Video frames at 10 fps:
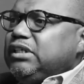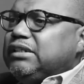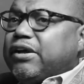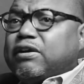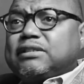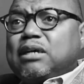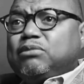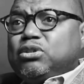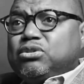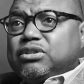There are some
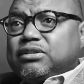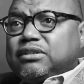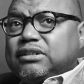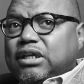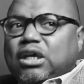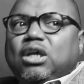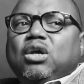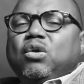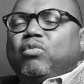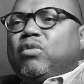users
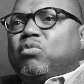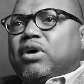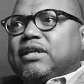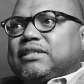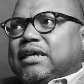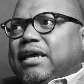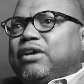we want to